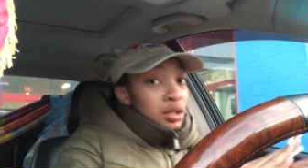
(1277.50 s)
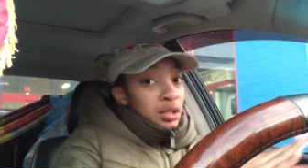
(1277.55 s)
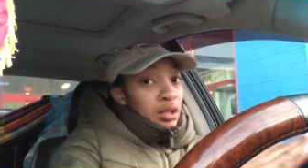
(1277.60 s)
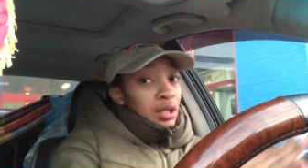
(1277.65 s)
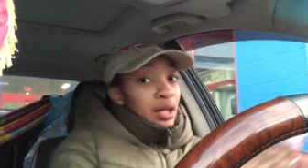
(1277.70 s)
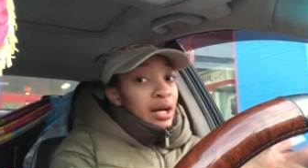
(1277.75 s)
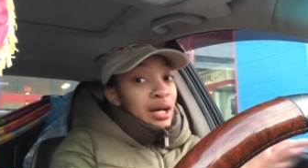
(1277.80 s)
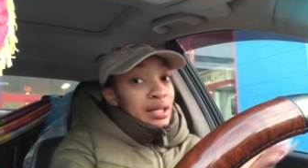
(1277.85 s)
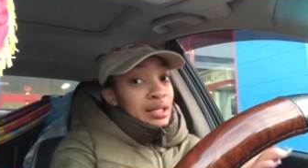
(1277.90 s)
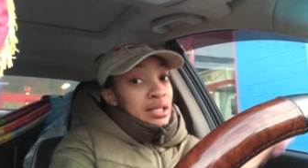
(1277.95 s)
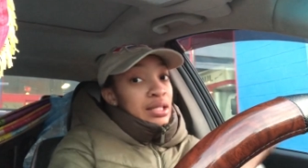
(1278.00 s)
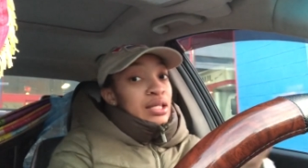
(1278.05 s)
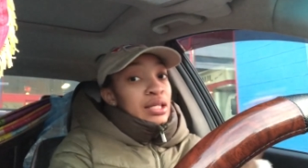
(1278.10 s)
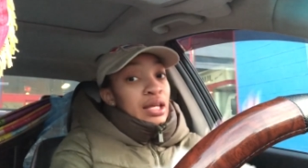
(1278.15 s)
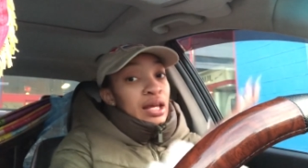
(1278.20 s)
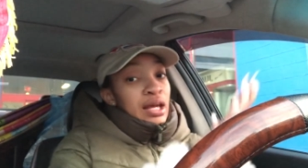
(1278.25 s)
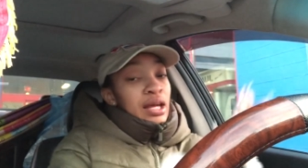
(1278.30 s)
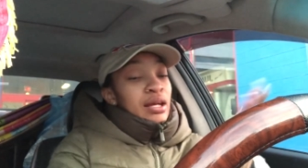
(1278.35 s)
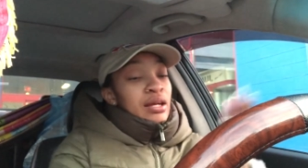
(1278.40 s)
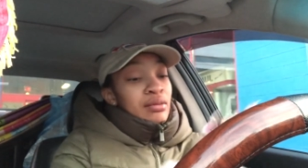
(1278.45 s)
Not
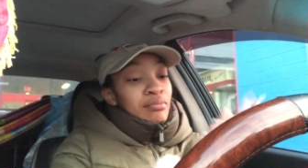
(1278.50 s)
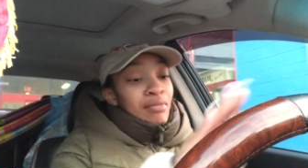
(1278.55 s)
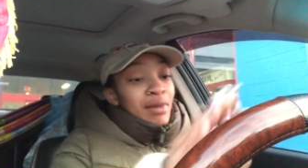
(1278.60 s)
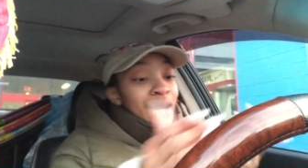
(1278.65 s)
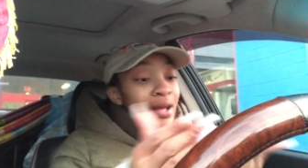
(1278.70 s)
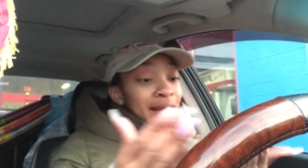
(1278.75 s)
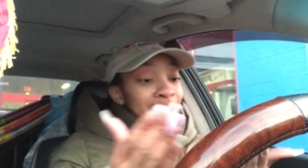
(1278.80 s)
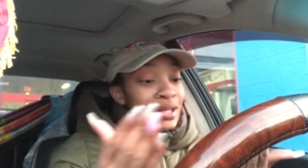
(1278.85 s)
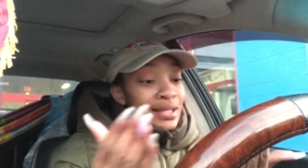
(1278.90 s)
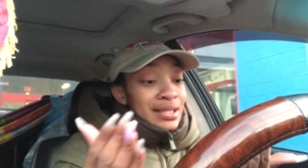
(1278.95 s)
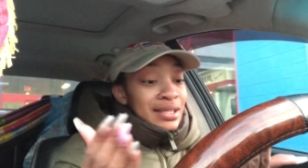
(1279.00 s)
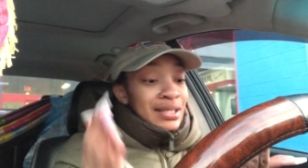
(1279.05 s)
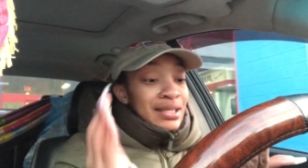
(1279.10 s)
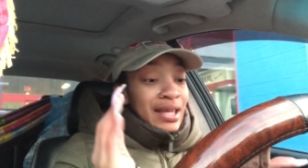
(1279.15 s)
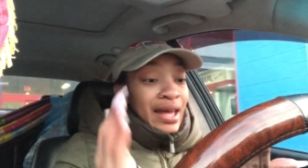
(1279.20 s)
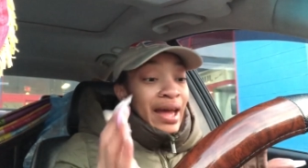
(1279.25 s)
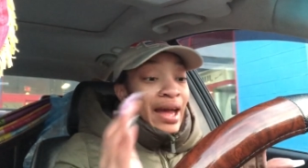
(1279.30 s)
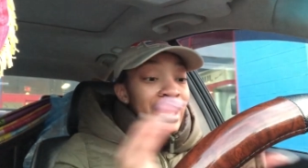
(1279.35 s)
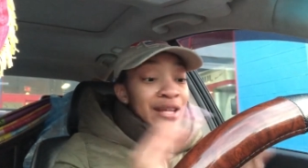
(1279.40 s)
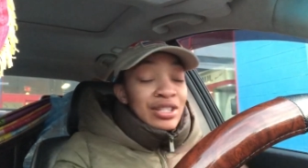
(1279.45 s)
today. My hands is
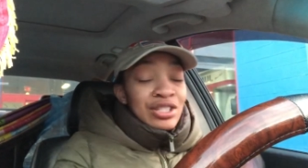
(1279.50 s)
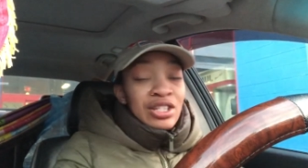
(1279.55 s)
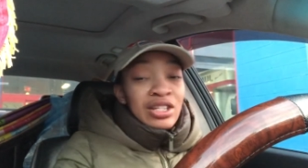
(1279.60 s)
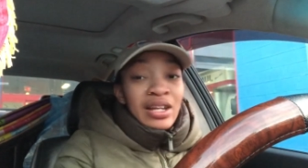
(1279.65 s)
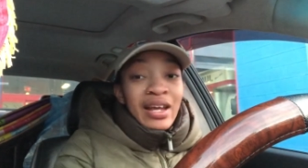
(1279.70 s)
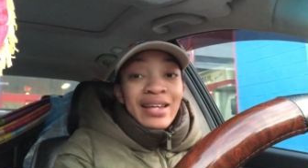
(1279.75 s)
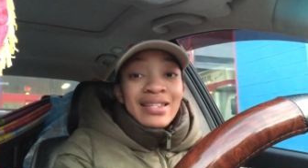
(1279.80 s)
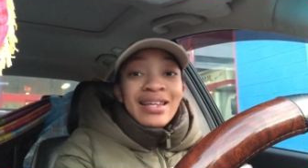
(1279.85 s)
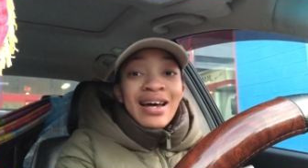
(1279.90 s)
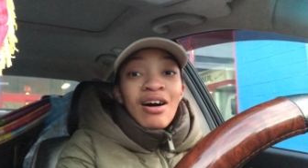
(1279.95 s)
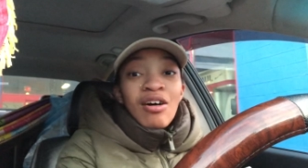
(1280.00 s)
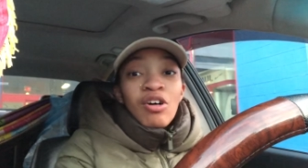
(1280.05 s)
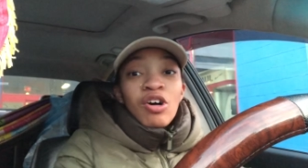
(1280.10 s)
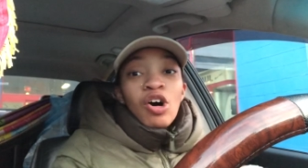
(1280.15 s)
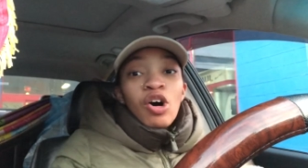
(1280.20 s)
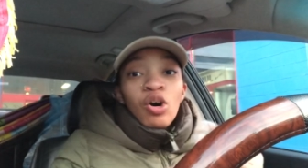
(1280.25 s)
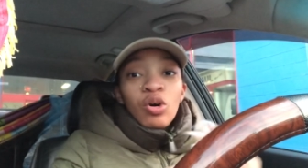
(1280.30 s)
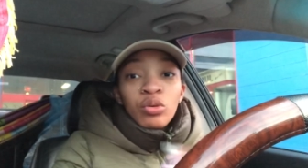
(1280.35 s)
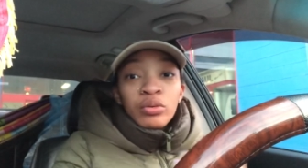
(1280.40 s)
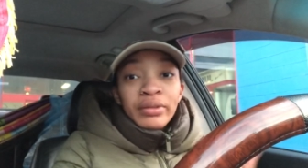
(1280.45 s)
ashy. That's how
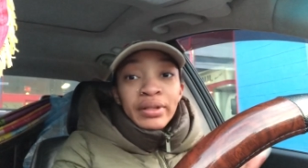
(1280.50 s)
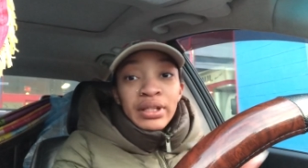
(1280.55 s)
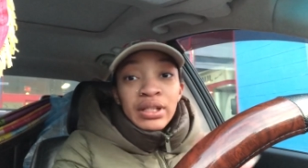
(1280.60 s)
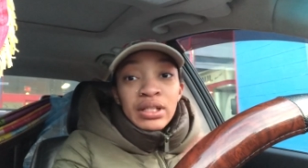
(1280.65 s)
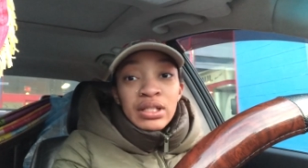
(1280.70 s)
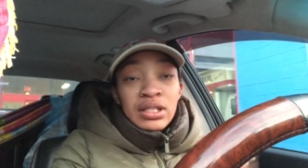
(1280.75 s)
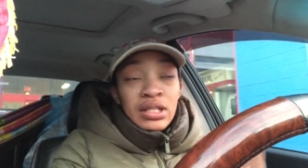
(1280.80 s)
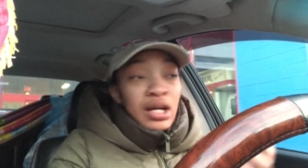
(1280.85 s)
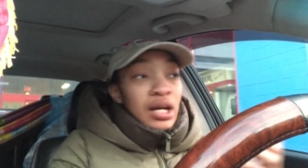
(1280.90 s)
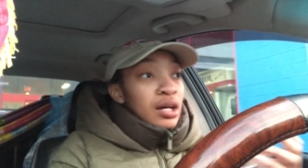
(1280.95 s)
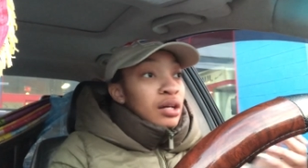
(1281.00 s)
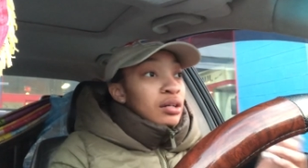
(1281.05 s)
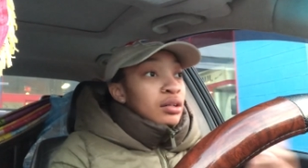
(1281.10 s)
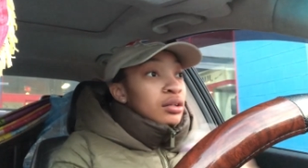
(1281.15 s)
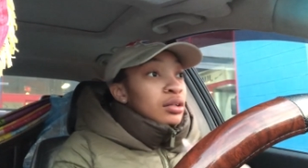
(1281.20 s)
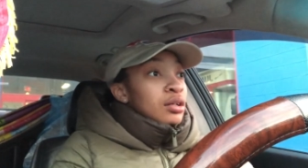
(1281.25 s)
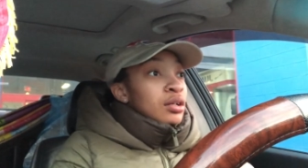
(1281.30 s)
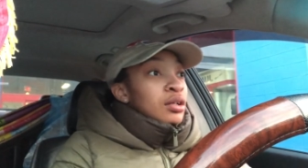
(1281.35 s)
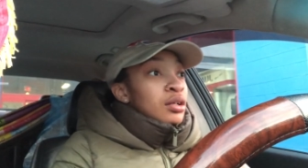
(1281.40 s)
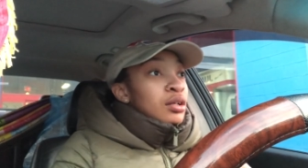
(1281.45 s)
cold it is, y'all.
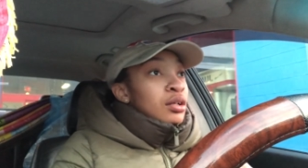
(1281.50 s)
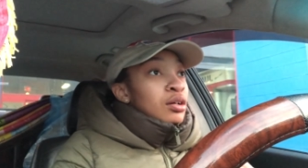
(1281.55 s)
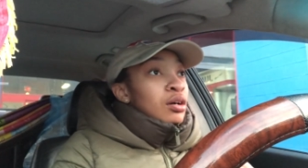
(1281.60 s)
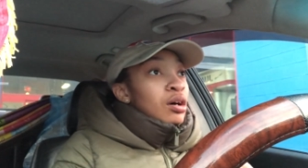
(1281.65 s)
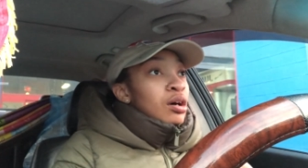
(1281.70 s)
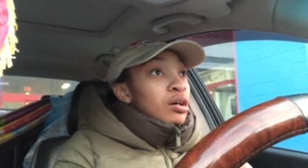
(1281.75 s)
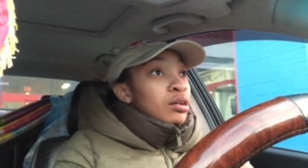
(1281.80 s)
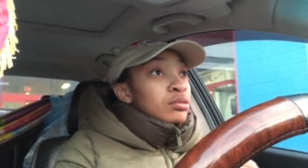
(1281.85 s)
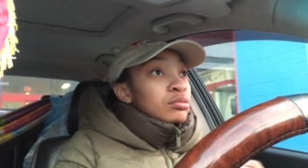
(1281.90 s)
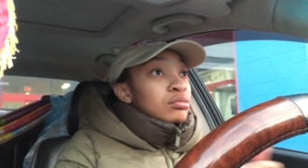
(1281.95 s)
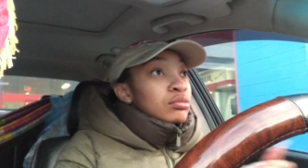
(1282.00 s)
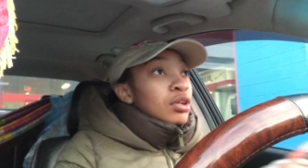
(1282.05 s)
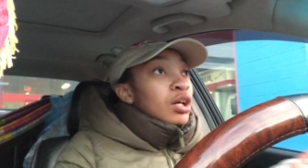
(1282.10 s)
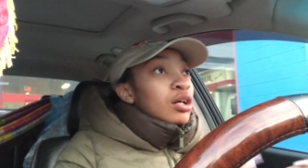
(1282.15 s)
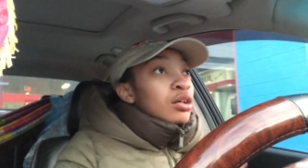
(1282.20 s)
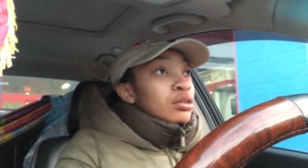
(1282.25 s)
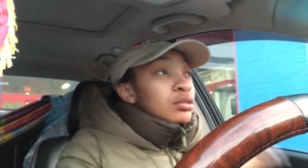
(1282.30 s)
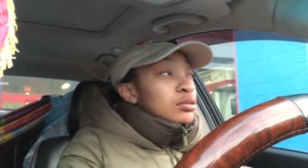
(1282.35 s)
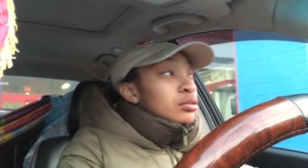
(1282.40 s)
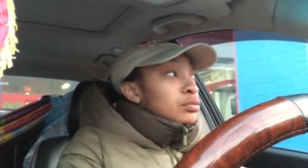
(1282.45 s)
Oh,
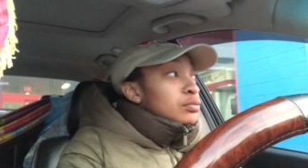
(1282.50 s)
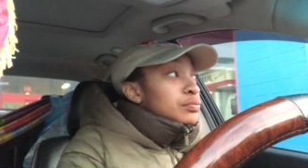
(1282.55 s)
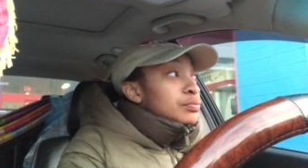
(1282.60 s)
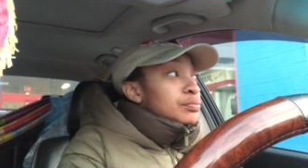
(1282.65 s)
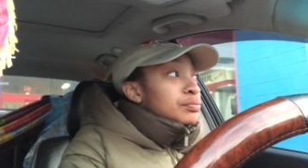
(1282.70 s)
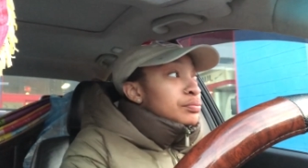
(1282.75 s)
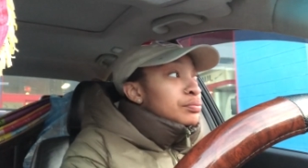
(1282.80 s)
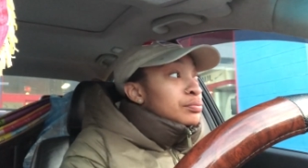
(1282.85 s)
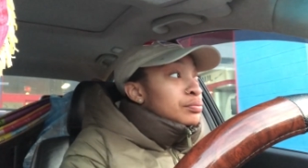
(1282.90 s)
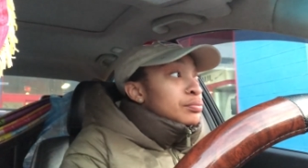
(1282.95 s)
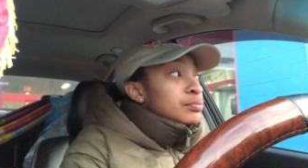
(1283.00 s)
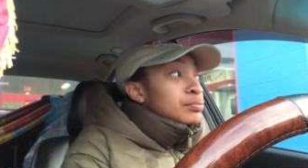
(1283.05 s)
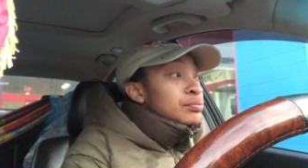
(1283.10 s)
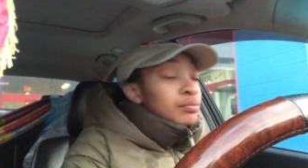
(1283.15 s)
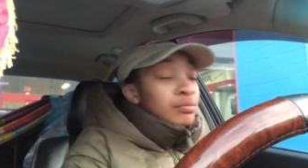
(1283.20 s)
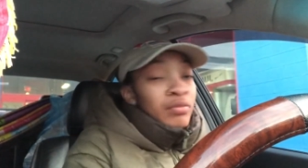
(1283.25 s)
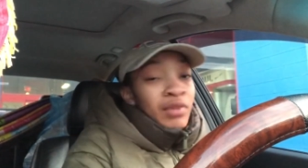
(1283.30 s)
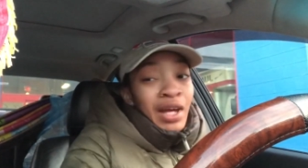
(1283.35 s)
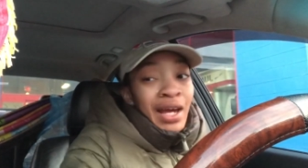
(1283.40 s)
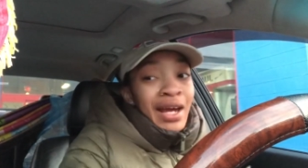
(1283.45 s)
no.
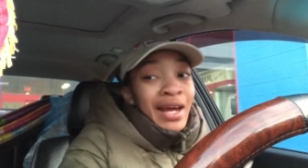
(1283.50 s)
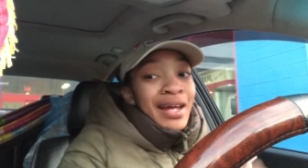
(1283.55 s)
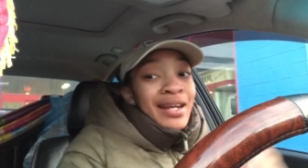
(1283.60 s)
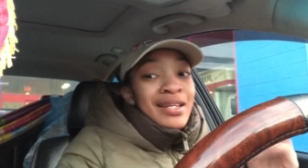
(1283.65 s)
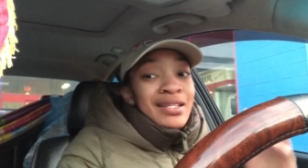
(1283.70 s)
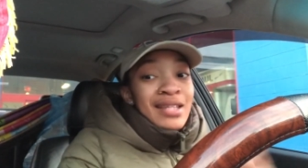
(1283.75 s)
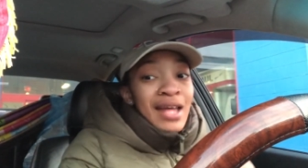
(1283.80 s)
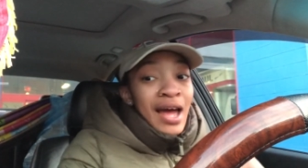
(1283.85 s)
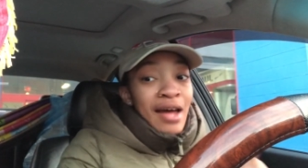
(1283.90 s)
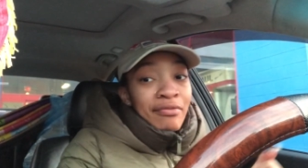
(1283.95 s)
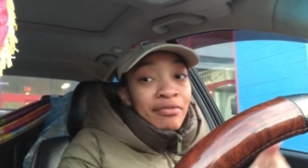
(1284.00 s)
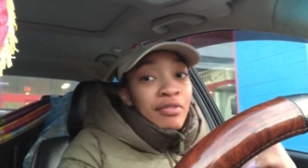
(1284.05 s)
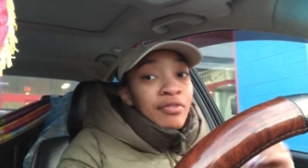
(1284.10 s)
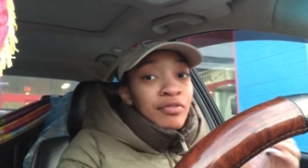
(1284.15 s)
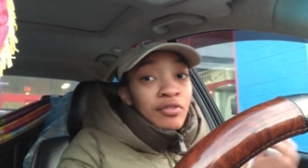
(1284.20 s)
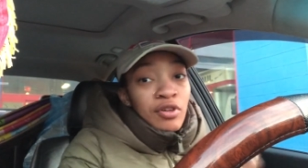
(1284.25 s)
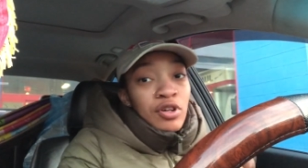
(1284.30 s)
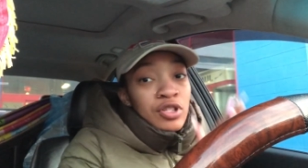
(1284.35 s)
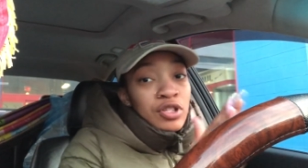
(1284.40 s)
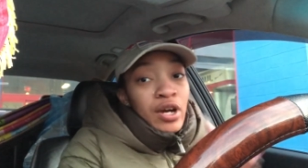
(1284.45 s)
And it's after
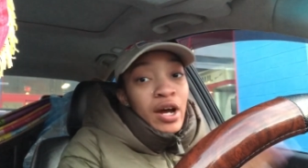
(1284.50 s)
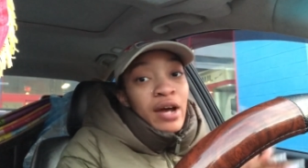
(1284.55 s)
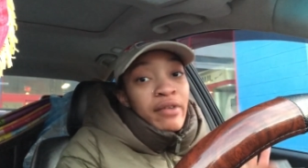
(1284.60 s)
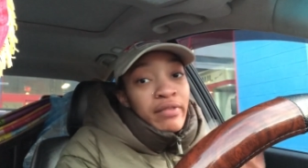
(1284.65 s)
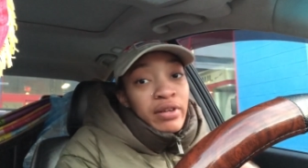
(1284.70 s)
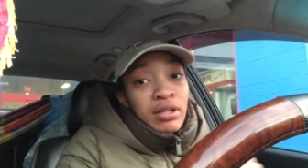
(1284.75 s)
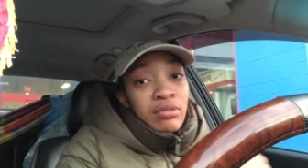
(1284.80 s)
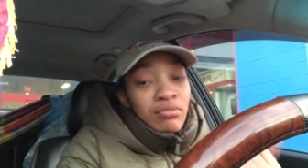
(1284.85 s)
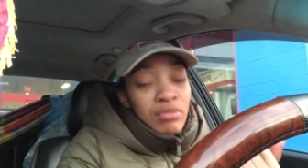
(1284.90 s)
four, so I already